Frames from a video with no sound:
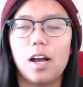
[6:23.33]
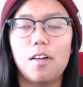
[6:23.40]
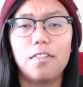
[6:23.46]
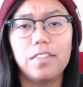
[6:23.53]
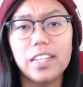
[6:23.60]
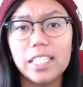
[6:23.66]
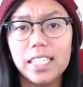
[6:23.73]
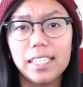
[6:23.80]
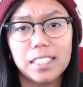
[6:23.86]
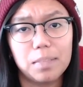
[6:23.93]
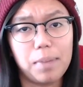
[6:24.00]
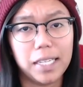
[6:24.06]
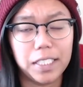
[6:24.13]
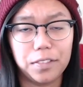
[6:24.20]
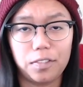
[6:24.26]
Ophelia's
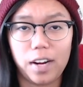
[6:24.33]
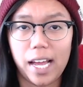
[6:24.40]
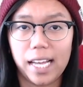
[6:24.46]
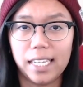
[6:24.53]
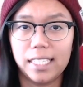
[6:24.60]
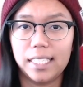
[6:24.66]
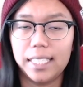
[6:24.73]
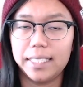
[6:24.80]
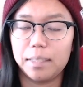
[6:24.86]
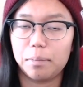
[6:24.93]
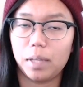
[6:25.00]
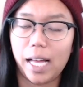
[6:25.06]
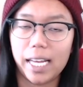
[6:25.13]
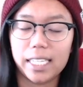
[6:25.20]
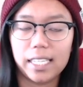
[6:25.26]
best friend is a
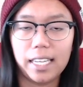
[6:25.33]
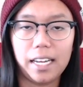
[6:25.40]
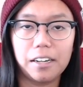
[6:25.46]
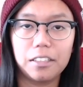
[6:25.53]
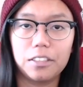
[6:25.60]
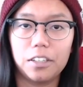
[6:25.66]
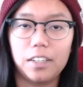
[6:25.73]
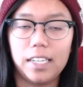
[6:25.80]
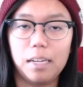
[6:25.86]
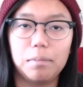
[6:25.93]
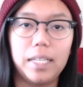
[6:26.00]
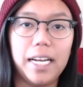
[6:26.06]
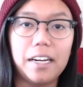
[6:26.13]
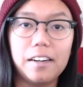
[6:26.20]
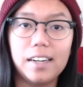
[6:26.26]
black character
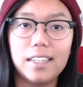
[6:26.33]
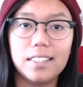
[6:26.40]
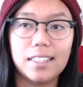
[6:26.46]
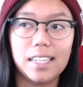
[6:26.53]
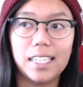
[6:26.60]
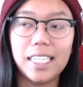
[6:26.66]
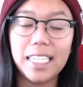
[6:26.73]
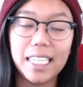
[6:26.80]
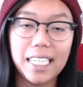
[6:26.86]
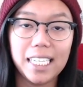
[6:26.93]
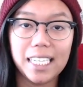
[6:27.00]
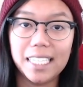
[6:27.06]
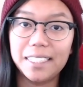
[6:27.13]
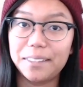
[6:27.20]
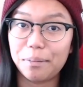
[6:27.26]
named Harris, and
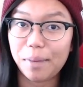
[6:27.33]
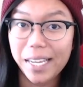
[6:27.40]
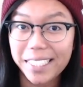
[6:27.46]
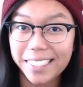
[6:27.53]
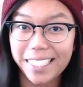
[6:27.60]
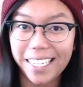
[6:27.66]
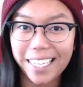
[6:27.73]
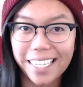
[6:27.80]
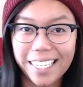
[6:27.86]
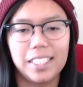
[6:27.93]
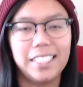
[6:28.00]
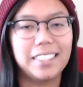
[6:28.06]
he is amazing.